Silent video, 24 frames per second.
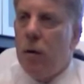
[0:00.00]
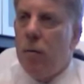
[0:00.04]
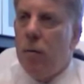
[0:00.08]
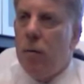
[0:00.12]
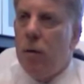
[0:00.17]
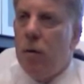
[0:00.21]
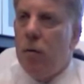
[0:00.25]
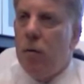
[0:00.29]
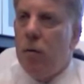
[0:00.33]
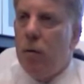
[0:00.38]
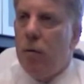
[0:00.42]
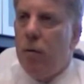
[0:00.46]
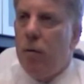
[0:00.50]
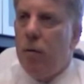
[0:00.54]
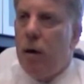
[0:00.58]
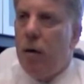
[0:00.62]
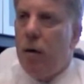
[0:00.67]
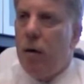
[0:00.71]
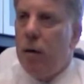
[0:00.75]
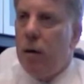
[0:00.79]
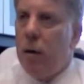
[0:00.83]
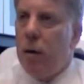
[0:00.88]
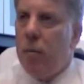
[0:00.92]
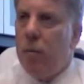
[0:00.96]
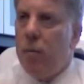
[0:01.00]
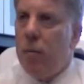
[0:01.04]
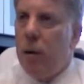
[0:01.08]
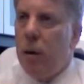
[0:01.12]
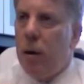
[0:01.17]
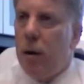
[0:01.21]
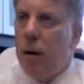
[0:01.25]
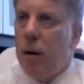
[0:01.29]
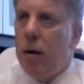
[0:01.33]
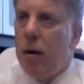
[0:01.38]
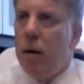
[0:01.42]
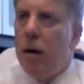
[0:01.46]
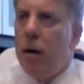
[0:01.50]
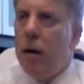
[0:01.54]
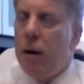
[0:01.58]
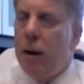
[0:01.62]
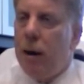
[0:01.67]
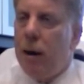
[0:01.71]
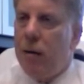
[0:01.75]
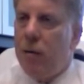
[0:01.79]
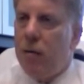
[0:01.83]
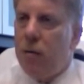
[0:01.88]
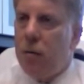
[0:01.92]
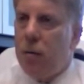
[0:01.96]
you were followed up by a
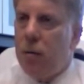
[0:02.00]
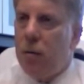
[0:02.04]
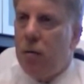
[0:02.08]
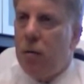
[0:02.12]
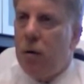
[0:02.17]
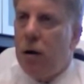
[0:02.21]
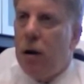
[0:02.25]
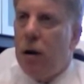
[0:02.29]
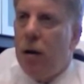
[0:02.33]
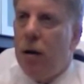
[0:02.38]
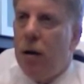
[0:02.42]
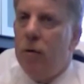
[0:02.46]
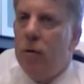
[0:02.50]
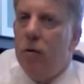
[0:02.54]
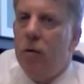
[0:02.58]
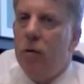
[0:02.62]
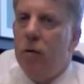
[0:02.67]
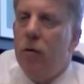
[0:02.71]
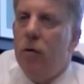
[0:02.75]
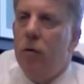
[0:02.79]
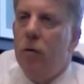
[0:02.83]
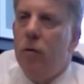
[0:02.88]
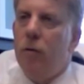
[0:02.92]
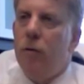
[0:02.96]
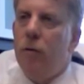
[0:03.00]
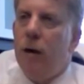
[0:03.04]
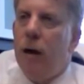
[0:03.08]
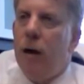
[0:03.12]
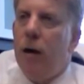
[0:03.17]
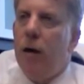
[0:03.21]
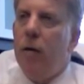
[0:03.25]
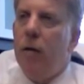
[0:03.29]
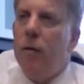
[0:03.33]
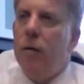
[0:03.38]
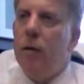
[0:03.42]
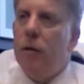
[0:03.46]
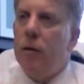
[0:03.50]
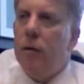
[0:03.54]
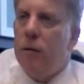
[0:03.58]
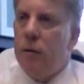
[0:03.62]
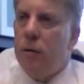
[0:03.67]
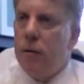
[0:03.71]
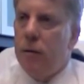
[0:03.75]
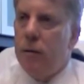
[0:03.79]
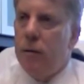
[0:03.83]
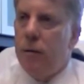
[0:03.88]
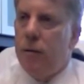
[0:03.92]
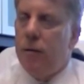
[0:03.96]
gastroenterologist who found
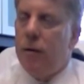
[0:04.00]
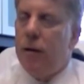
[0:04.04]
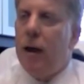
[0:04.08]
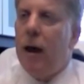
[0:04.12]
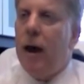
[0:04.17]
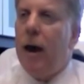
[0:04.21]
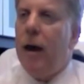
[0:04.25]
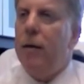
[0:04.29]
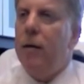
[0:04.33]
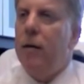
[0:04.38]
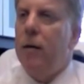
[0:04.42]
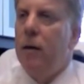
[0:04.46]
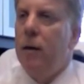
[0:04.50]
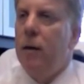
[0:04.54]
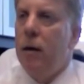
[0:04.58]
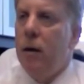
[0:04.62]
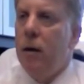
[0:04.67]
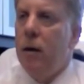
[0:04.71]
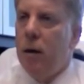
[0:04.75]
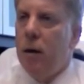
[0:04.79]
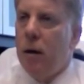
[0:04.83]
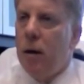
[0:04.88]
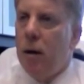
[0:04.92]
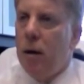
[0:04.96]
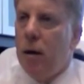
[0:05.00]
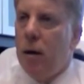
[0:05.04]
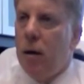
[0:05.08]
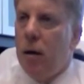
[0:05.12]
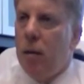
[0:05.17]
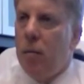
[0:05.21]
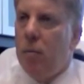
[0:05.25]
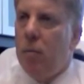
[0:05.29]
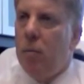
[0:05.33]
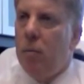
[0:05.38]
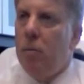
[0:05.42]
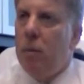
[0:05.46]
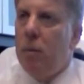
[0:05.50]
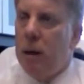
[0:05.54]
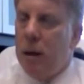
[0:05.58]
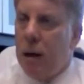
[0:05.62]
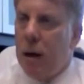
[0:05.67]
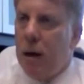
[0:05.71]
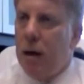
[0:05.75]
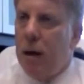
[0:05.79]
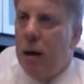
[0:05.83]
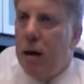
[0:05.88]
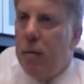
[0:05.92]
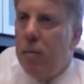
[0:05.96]
this flat,
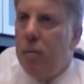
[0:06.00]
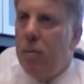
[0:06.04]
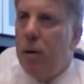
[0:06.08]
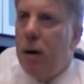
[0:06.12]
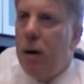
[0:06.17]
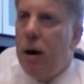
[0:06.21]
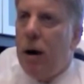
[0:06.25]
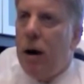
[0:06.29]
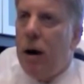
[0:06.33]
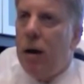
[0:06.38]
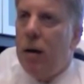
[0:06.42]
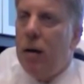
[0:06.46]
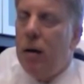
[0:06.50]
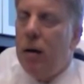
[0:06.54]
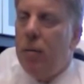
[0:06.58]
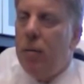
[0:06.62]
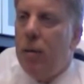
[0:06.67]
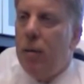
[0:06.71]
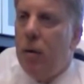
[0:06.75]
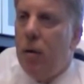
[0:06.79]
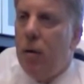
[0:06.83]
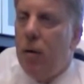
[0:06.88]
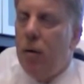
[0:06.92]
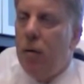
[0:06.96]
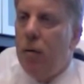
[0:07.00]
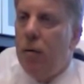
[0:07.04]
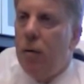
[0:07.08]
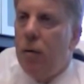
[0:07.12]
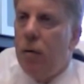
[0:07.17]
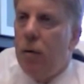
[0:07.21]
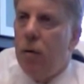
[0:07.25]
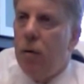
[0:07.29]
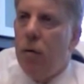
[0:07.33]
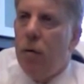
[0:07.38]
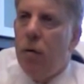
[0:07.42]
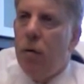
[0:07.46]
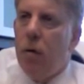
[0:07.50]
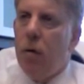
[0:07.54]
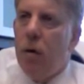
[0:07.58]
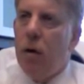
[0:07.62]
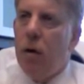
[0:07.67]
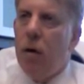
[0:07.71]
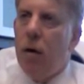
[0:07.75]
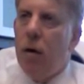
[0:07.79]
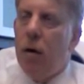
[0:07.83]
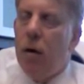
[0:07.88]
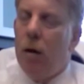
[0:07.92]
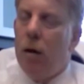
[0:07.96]
benign polyp over
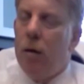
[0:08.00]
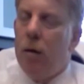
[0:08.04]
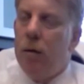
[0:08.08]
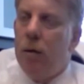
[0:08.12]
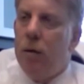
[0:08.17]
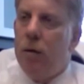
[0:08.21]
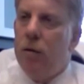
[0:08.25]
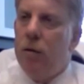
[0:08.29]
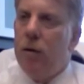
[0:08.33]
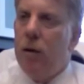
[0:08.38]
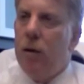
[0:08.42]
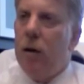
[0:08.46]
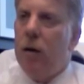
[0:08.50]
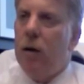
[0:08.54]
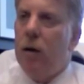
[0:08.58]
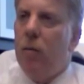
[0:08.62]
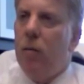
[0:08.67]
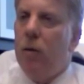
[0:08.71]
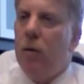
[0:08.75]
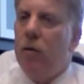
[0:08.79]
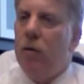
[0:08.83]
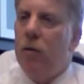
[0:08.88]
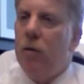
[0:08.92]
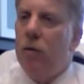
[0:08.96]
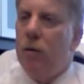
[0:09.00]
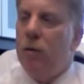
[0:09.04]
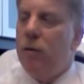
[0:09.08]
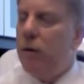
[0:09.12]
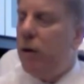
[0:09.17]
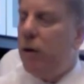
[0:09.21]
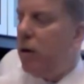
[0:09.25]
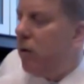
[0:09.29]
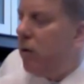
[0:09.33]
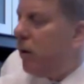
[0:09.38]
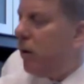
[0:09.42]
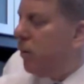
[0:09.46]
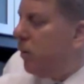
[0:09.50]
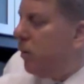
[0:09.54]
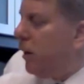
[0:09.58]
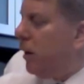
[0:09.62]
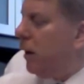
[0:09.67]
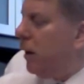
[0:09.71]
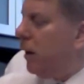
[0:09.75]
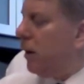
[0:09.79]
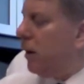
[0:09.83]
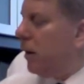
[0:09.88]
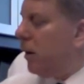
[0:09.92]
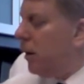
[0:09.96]
in the cecum, which is the very
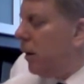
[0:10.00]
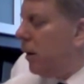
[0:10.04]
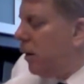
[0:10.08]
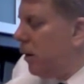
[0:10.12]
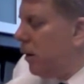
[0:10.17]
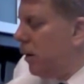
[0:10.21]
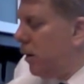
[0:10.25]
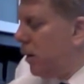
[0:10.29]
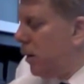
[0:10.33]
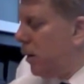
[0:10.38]
beginning